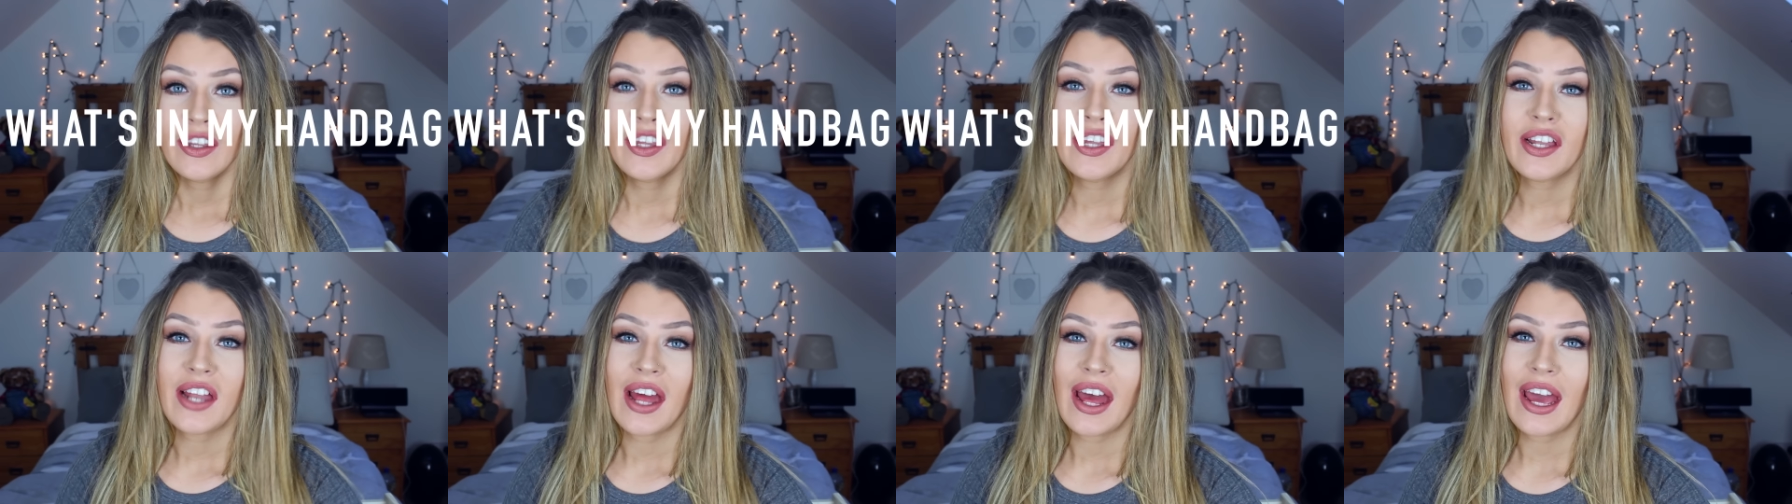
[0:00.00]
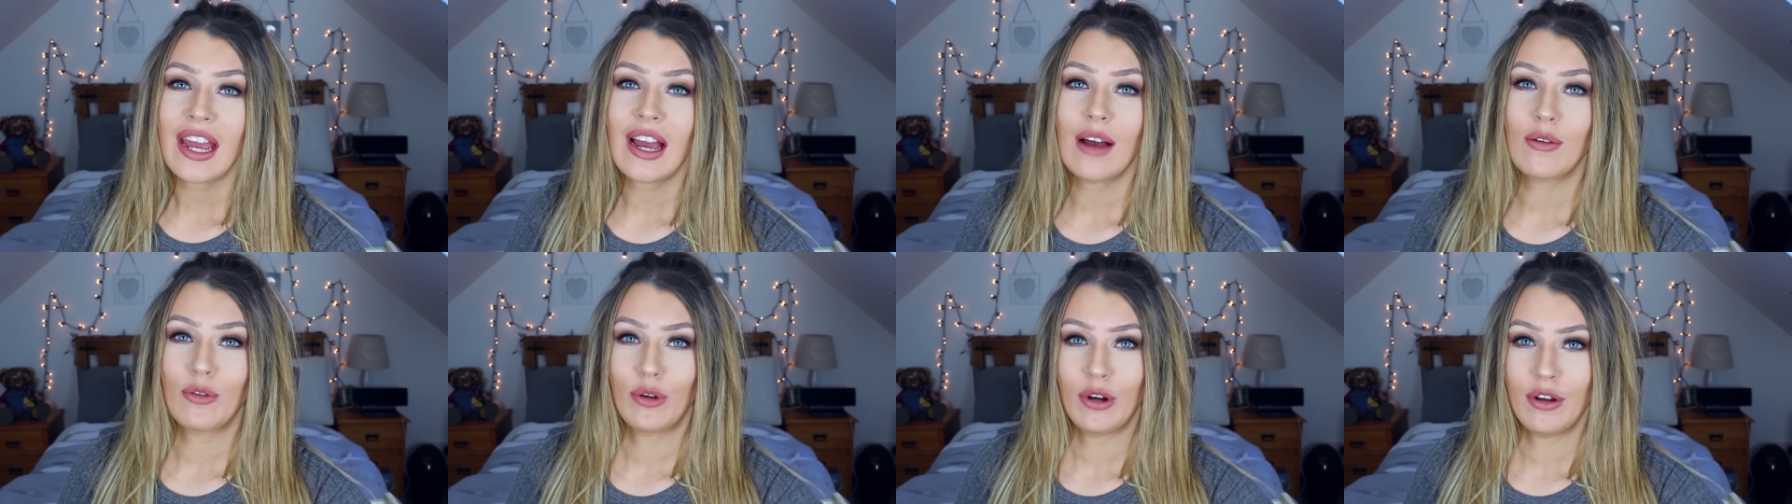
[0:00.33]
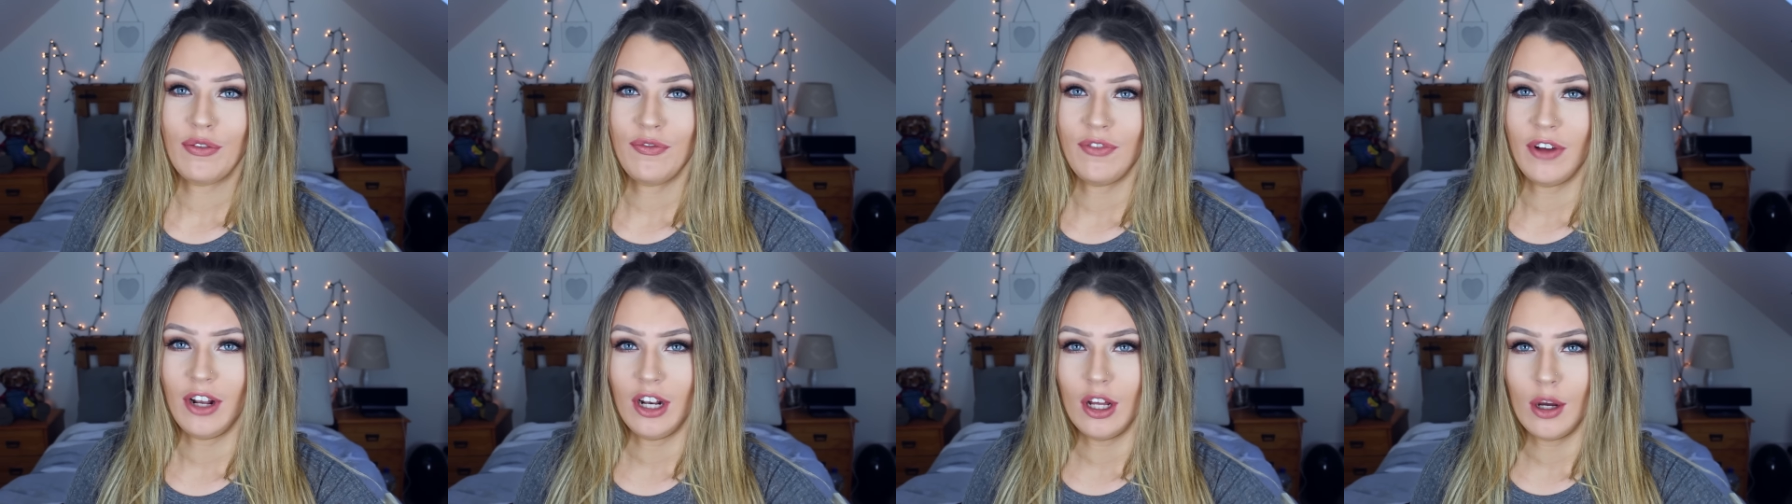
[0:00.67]
Today I'm going
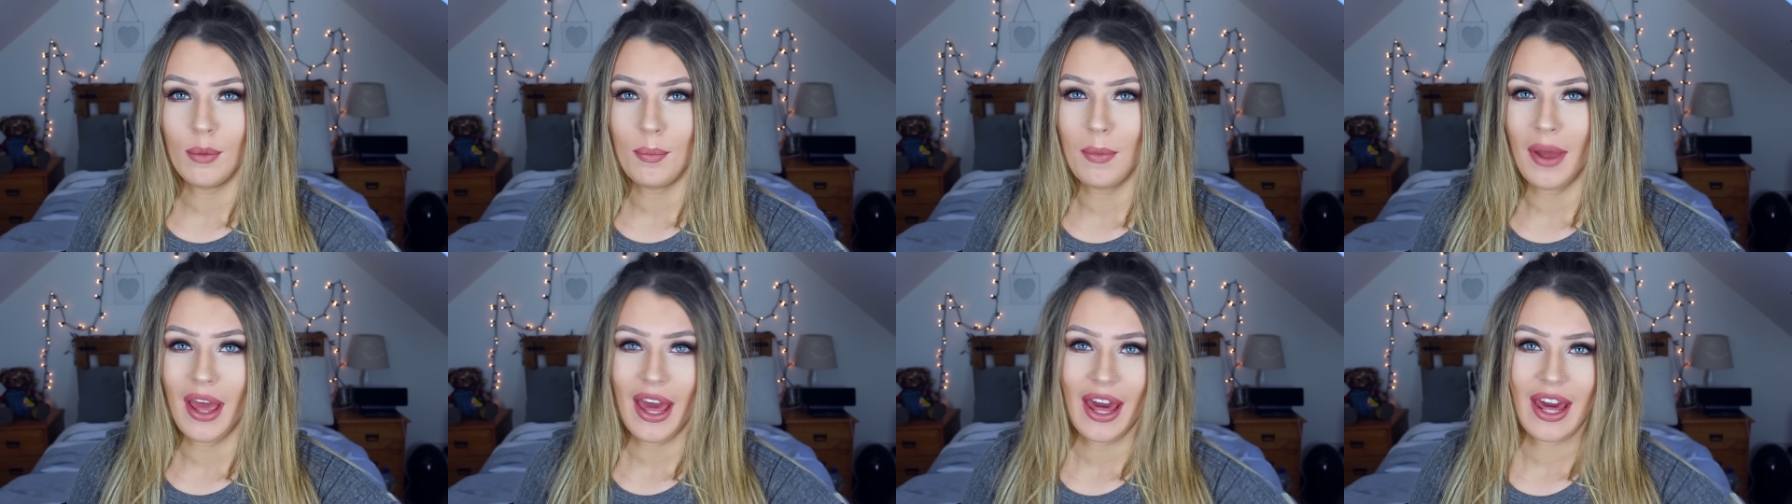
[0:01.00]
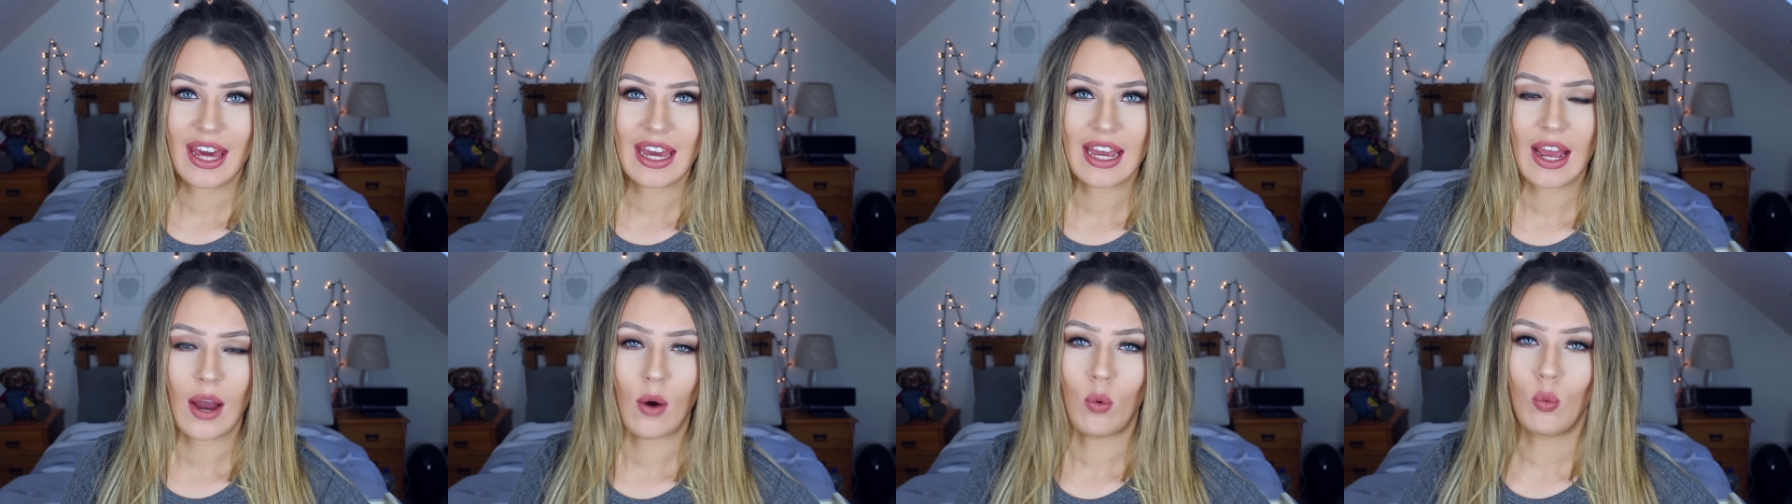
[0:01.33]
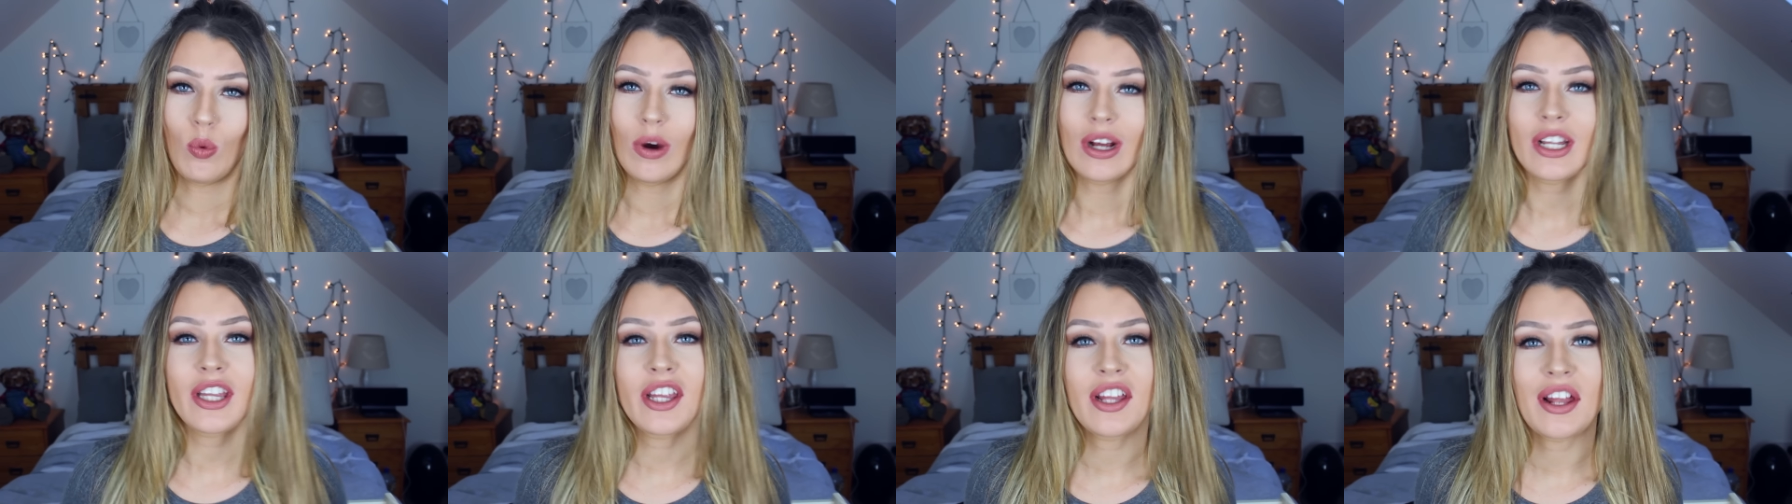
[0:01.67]
to film a
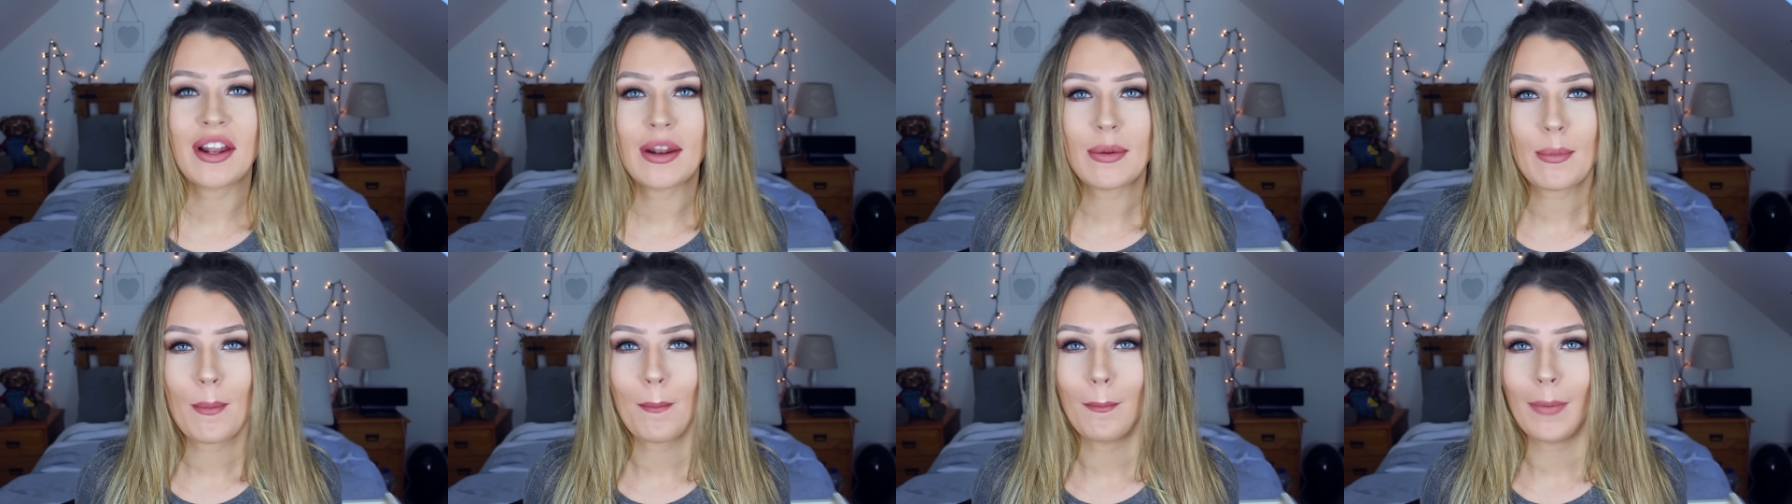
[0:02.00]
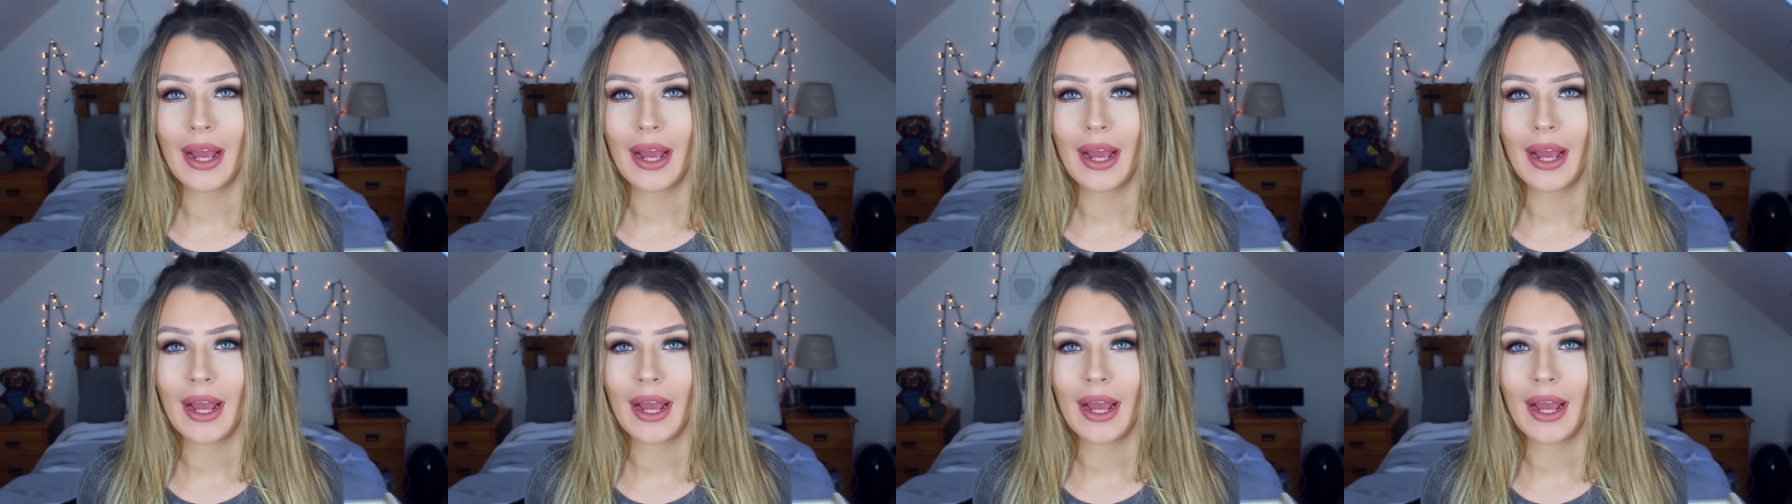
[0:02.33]
what's in